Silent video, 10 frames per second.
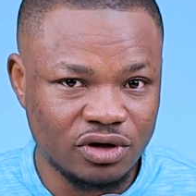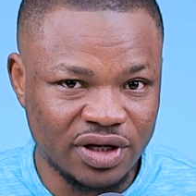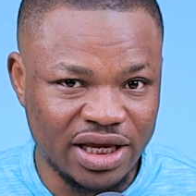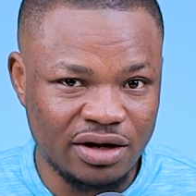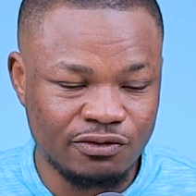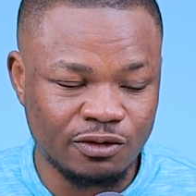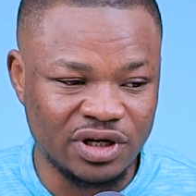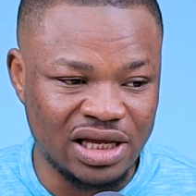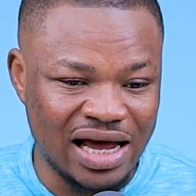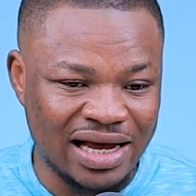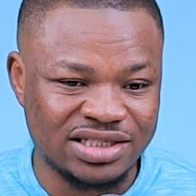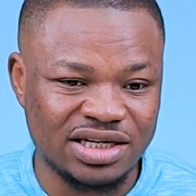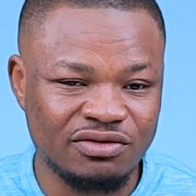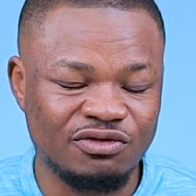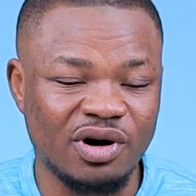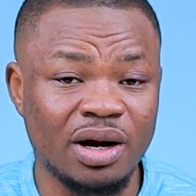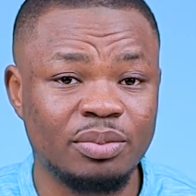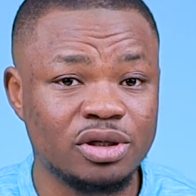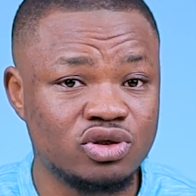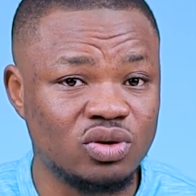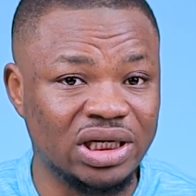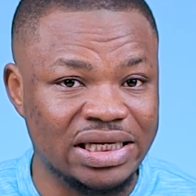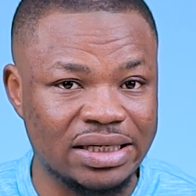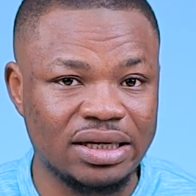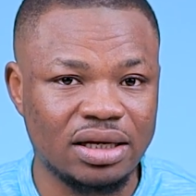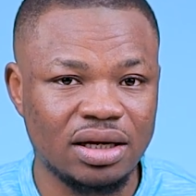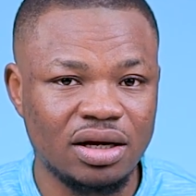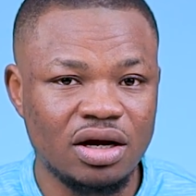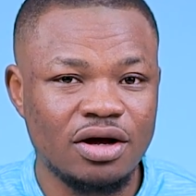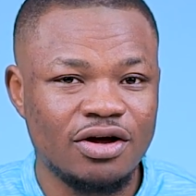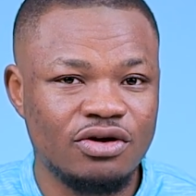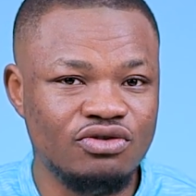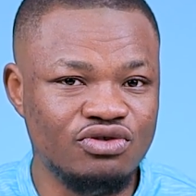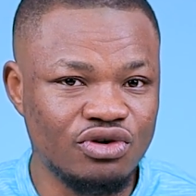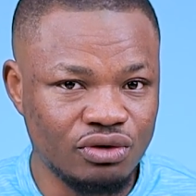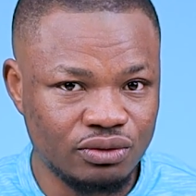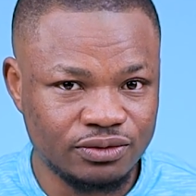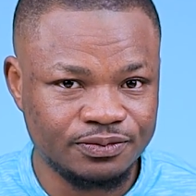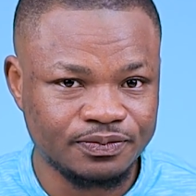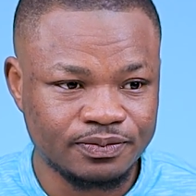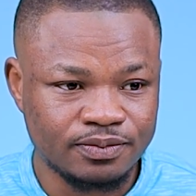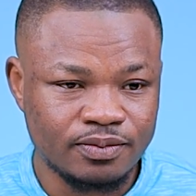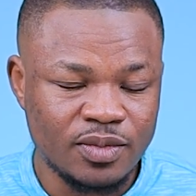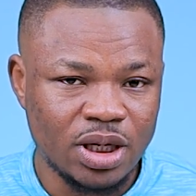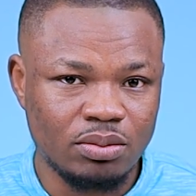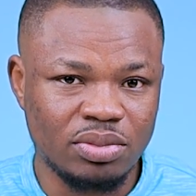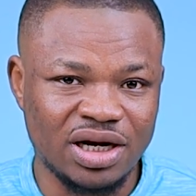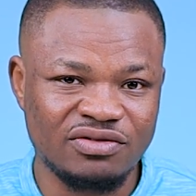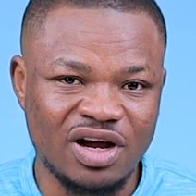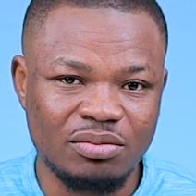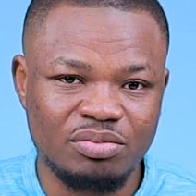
okay, for the action verb to leak. Nyuno. But if I